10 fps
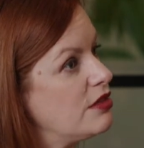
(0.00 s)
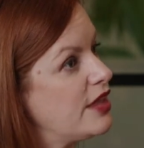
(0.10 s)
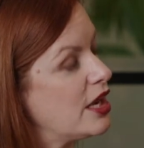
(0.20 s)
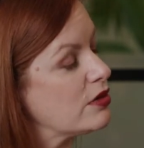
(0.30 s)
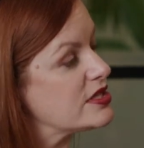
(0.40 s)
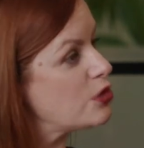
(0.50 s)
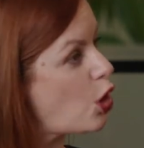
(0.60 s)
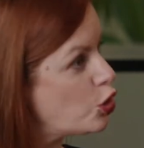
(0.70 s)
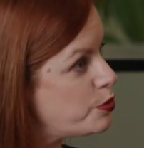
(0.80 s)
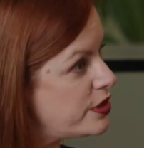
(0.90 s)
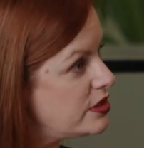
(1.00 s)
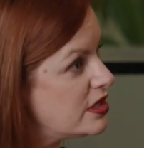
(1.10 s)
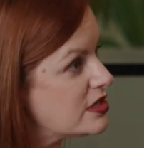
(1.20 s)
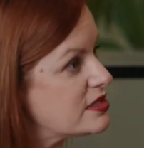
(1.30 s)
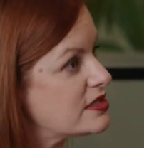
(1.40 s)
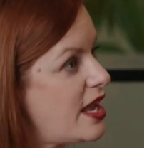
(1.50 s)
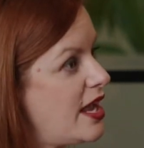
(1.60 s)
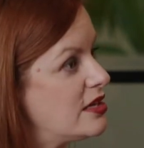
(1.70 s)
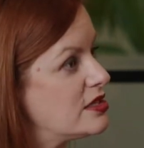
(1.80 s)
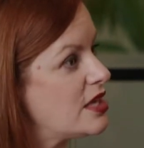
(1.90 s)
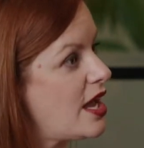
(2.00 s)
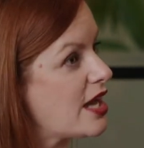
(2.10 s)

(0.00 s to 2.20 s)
there is an openness and